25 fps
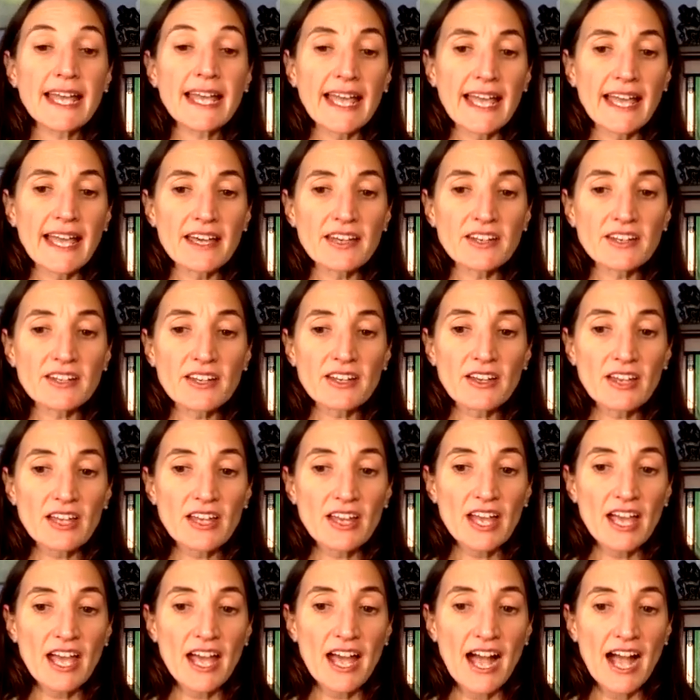And
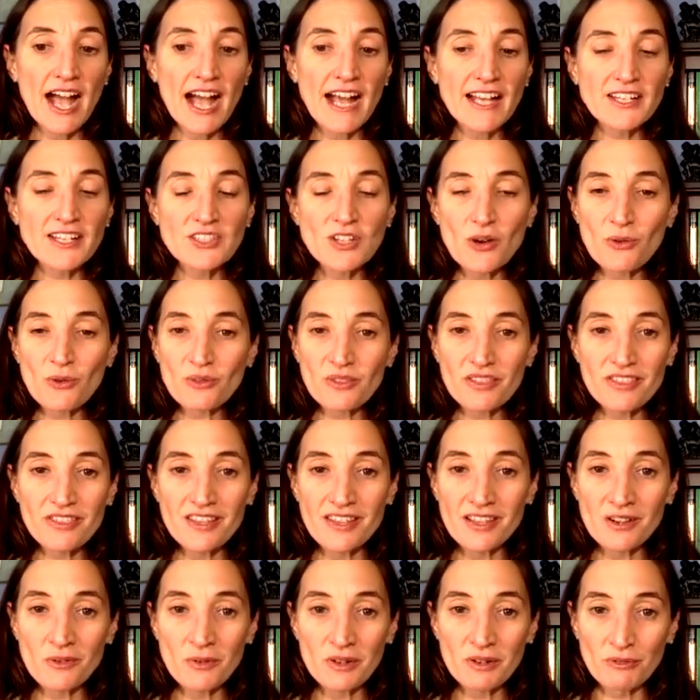I don't
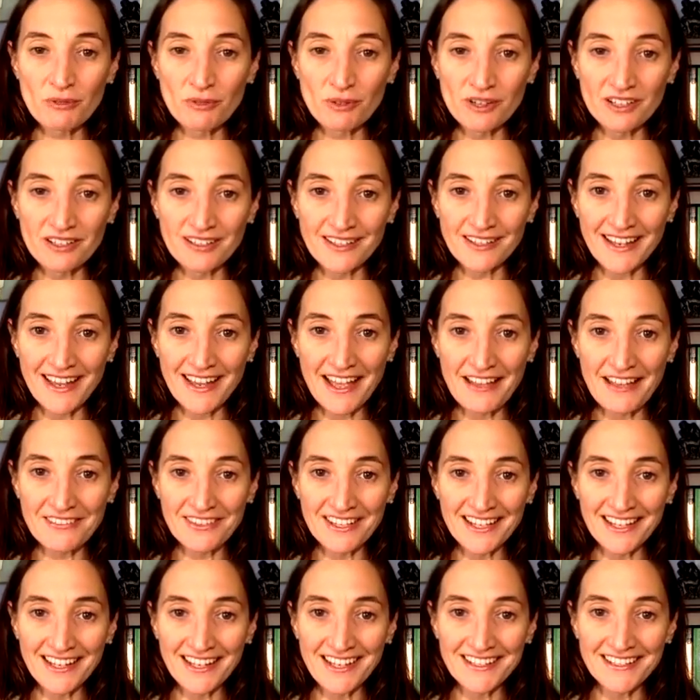think we really have
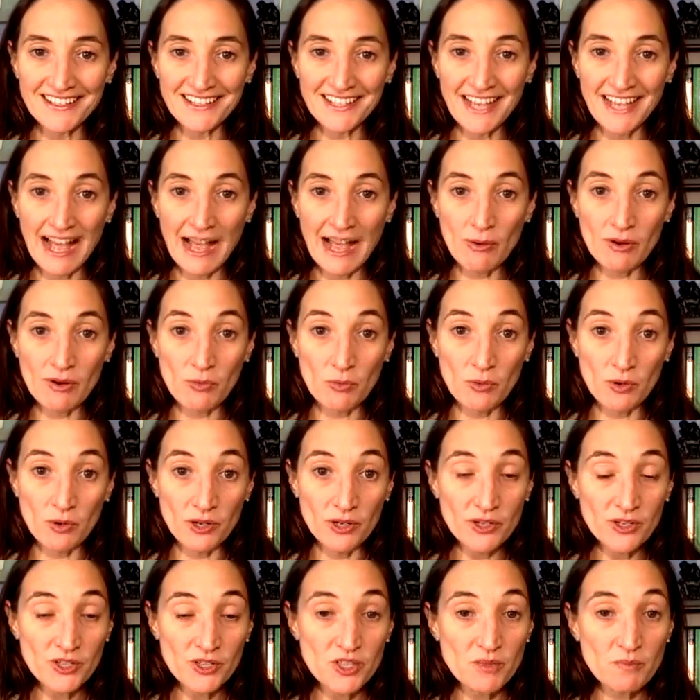any idea how it
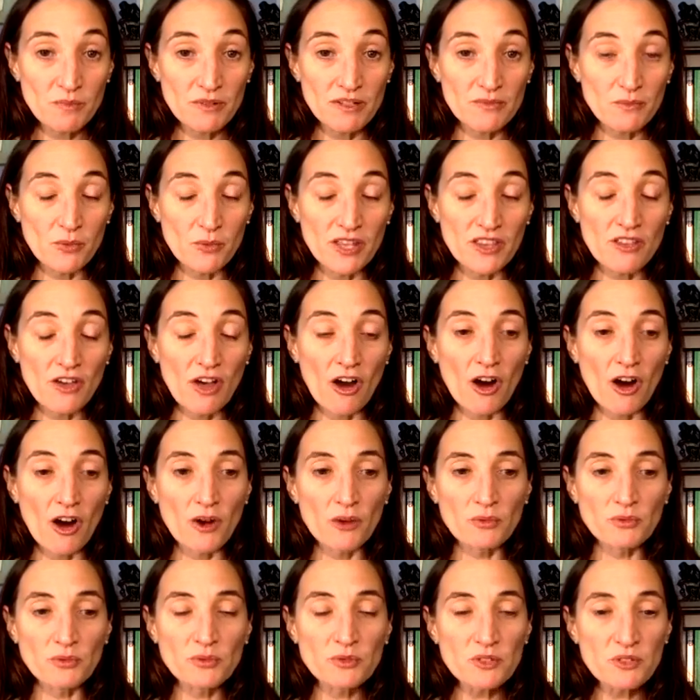works, but with our
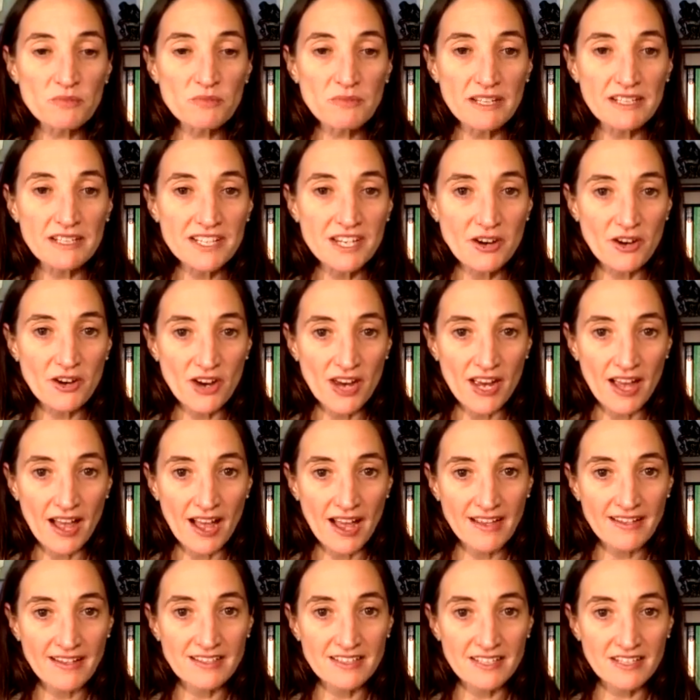rudimentary
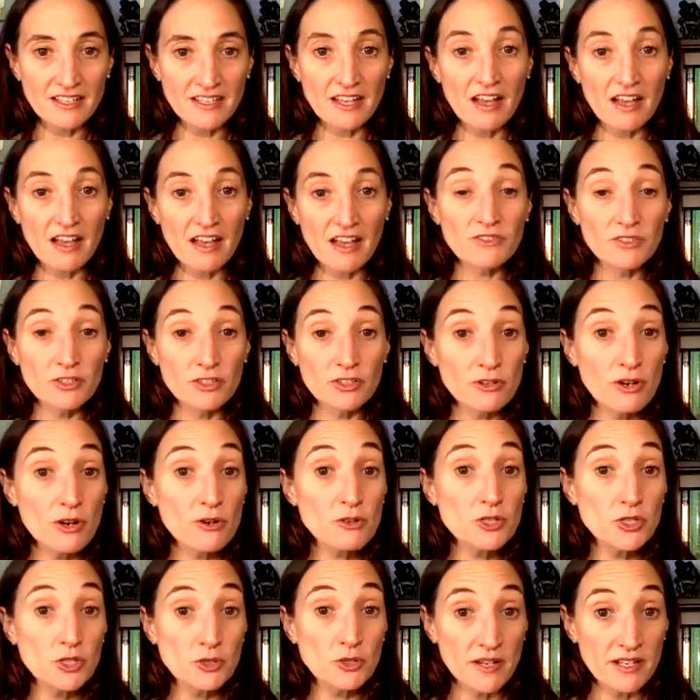idea of
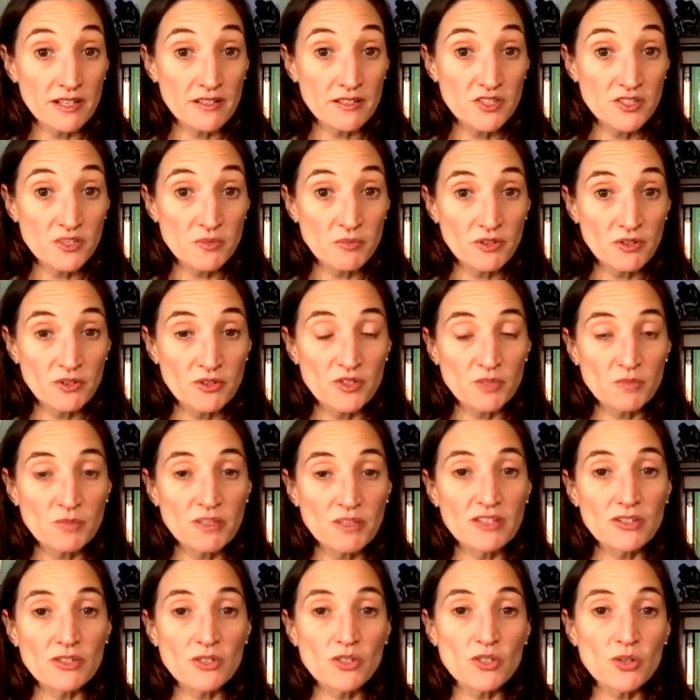neurotransmitters
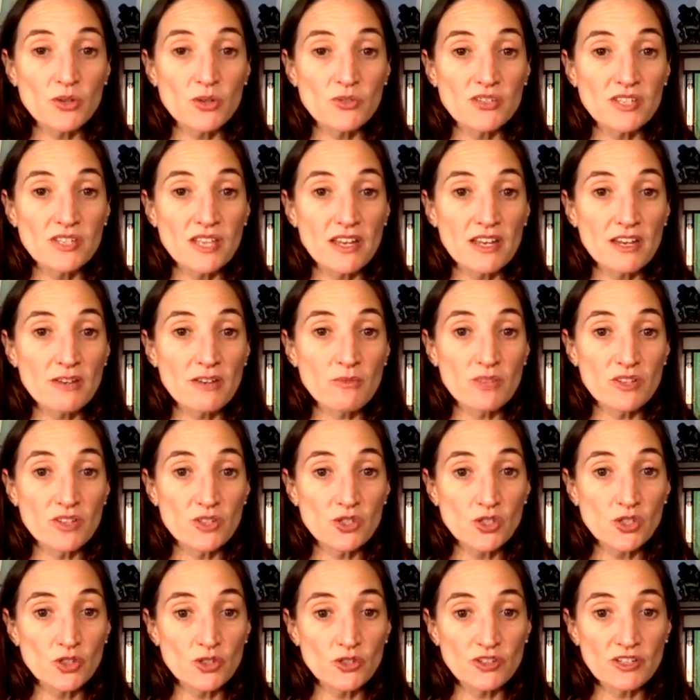being associated with
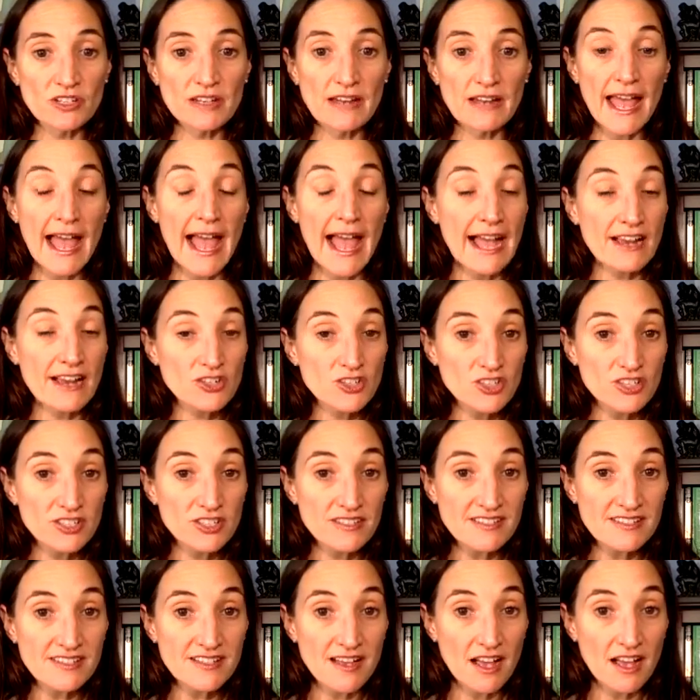certain
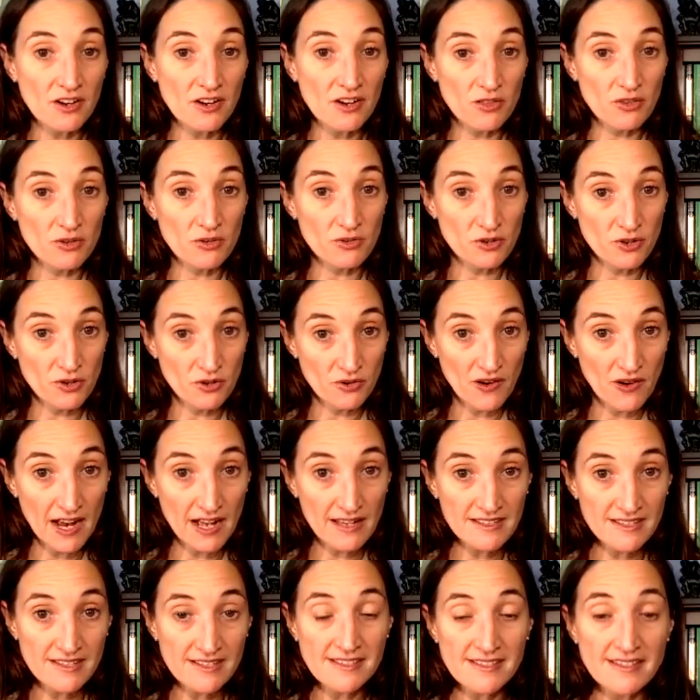actions on other
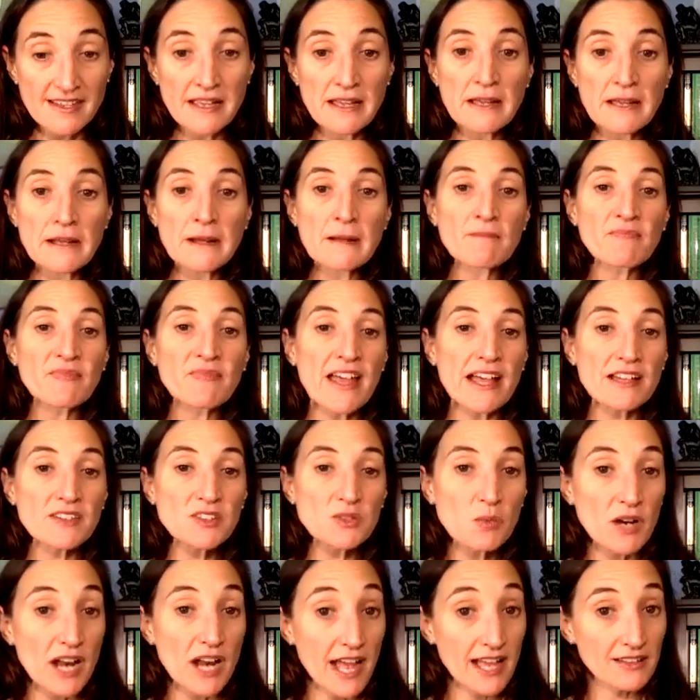neurons,
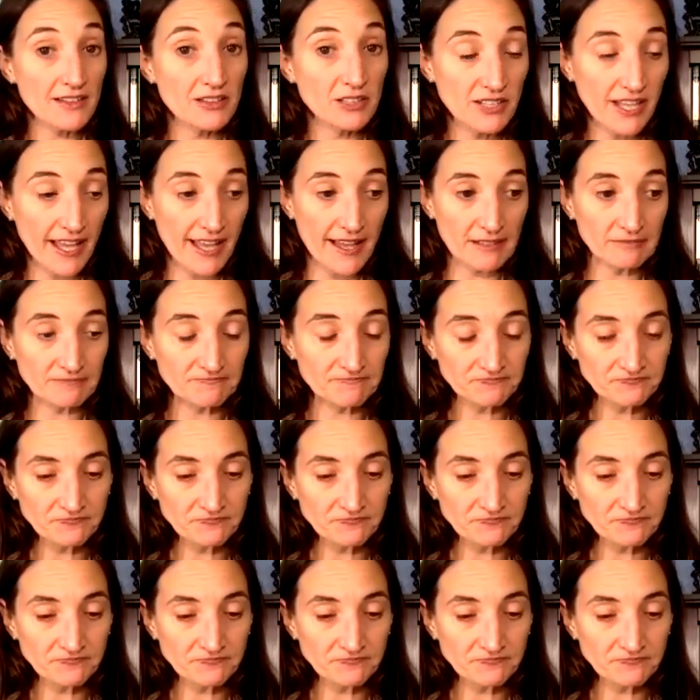that's what I look at.